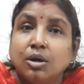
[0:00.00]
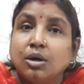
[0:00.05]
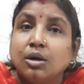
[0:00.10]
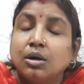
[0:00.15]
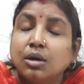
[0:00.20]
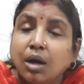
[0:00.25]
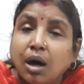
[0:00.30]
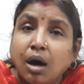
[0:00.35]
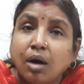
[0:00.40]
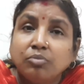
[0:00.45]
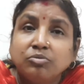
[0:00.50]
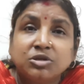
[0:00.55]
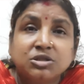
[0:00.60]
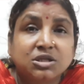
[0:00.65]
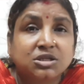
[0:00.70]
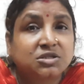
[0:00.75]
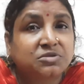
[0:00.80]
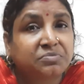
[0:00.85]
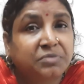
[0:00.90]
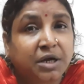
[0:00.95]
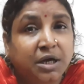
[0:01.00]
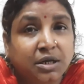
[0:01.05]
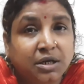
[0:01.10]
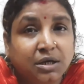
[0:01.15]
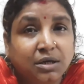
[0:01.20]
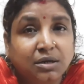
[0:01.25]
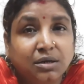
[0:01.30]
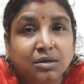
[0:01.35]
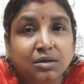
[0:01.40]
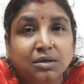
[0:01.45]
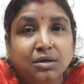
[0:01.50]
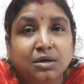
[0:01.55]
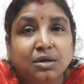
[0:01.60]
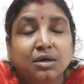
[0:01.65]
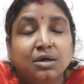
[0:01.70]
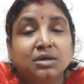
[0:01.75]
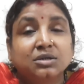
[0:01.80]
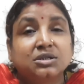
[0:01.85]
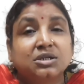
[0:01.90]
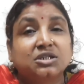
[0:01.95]
Now, Mrs. Mary,
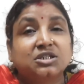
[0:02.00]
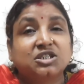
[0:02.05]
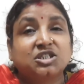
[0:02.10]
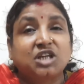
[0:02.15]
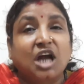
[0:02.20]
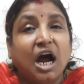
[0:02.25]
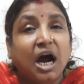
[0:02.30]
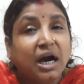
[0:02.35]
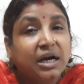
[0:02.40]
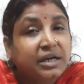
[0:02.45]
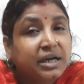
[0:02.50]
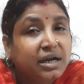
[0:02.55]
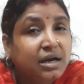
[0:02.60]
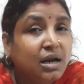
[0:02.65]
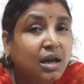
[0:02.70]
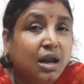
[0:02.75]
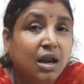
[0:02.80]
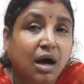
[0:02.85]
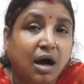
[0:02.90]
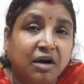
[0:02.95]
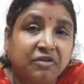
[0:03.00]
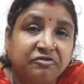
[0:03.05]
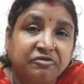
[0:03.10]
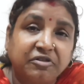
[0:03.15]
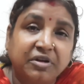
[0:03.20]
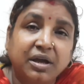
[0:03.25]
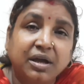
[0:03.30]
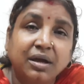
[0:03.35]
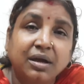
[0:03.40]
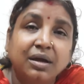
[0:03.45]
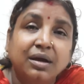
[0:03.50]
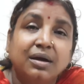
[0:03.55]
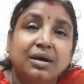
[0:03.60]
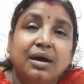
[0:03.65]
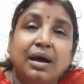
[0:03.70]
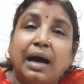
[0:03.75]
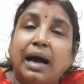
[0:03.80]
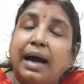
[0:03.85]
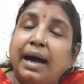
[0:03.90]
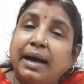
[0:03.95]
she started laughing,
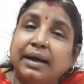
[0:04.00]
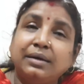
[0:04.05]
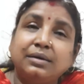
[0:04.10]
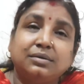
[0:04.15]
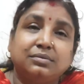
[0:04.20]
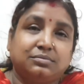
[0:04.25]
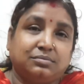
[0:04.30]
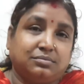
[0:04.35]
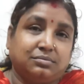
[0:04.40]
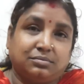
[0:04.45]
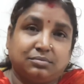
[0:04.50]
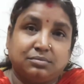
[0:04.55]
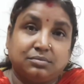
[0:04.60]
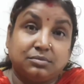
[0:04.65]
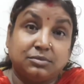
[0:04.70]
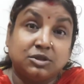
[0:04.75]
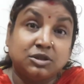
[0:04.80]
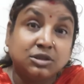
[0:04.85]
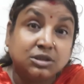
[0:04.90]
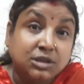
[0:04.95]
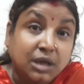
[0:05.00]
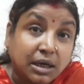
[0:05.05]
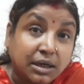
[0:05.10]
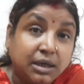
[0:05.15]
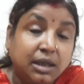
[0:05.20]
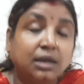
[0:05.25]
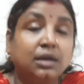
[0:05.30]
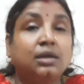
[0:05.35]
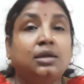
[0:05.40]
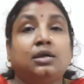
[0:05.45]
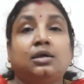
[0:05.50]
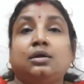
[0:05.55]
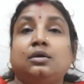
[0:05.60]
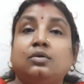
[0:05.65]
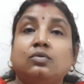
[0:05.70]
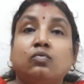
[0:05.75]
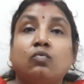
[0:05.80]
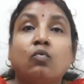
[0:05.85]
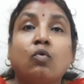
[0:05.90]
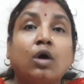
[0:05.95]
and suddenly,
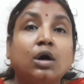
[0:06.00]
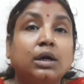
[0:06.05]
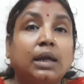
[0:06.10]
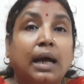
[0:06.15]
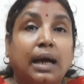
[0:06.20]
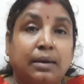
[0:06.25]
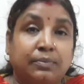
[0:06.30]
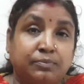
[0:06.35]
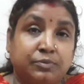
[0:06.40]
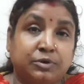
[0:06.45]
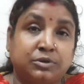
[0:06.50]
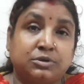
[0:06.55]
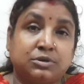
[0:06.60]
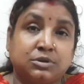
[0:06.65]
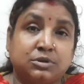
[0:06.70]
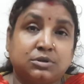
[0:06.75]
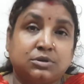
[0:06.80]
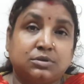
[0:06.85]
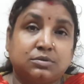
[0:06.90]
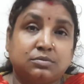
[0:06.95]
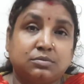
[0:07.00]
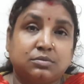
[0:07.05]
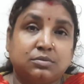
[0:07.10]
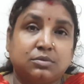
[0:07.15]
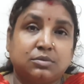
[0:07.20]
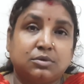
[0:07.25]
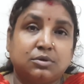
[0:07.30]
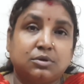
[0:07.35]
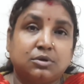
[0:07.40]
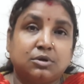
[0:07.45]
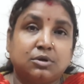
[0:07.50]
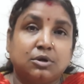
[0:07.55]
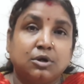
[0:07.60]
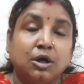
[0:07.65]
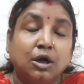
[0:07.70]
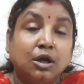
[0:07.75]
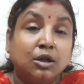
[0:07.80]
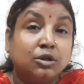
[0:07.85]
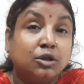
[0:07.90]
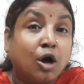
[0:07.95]
what happens?
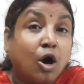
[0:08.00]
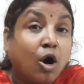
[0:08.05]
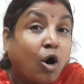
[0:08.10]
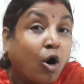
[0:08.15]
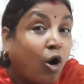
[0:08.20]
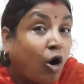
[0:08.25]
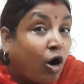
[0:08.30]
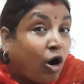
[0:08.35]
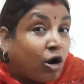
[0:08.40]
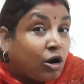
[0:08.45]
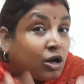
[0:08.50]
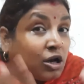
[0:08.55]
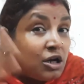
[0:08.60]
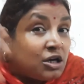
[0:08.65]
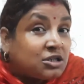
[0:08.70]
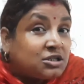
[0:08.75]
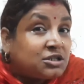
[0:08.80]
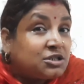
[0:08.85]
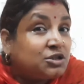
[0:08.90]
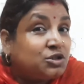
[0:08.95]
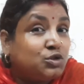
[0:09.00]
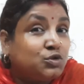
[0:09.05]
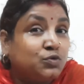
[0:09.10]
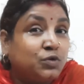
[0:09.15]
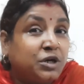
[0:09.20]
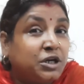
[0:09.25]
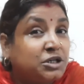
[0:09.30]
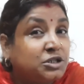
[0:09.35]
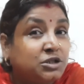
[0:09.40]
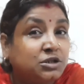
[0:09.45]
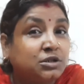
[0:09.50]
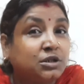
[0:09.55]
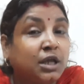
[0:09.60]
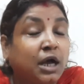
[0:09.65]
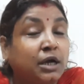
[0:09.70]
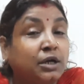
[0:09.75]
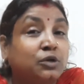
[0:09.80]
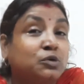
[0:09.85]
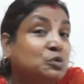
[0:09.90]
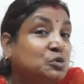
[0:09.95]
The horror situation
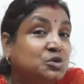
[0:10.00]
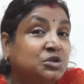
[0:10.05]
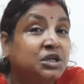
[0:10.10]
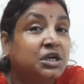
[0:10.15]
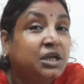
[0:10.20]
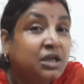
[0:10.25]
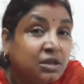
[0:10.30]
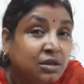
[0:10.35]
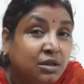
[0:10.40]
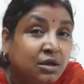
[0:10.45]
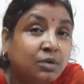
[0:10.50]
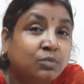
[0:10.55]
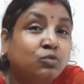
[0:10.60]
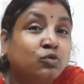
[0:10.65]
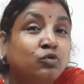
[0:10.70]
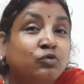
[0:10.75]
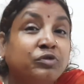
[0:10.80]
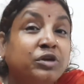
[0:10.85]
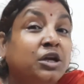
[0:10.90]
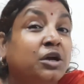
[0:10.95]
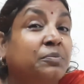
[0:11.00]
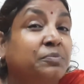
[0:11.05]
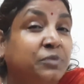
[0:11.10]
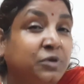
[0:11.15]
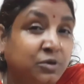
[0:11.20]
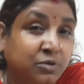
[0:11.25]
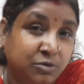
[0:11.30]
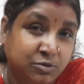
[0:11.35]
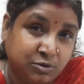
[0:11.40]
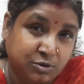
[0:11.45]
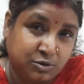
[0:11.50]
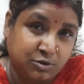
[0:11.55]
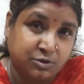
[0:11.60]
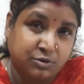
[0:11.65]
that you see in the movie appears.